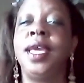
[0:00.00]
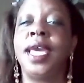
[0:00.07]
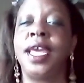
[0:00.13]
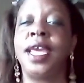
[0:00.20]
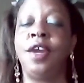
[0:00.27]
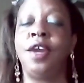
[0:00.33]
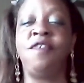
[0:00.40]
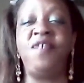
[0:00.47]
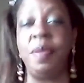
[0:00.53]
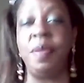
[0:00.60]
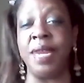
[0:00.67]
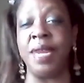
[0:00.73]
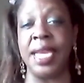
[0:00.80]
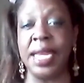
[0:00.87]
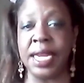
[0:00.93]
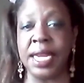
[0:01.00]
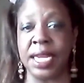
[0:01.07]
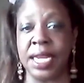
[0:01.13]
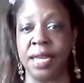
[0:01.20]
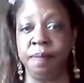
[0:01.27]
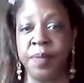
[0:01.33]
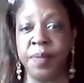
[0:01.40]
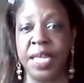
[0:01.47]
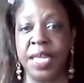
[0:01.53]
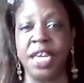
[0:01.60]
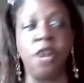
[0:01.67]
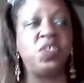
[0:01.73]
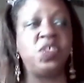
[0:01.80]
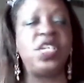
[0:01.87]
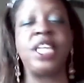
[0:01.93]
and her femininity and
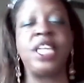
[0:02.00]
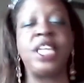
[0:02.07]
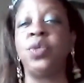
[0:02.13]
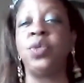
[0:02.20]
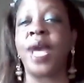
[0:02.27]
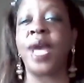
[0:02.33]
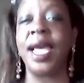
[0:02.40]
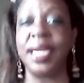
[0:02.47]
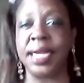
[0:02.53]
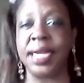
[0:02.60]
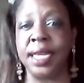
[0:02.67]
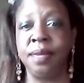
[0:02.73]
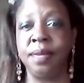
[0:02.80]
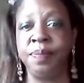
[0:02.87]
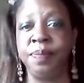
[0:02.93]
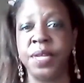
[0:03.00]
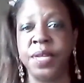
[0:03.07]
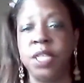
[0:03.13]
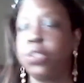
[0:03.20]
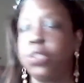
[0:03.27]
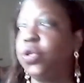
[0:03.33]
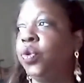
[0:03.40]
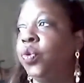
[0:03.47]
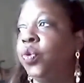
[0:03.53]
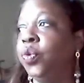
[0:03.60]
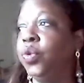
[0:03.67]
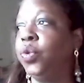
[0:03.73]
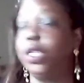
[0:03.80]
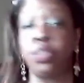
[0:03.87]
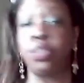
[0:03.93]
her sexuality
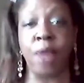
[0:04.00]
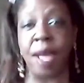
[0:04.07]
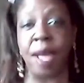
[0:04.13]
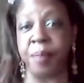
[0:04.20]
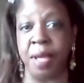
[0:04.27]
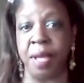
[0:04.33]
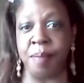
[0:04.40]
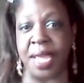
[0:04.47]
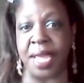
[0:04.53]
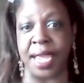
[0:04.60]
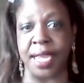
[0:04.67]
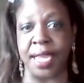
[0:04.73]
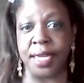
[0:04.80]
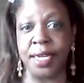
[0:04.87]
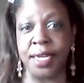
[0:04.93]
to trap a man,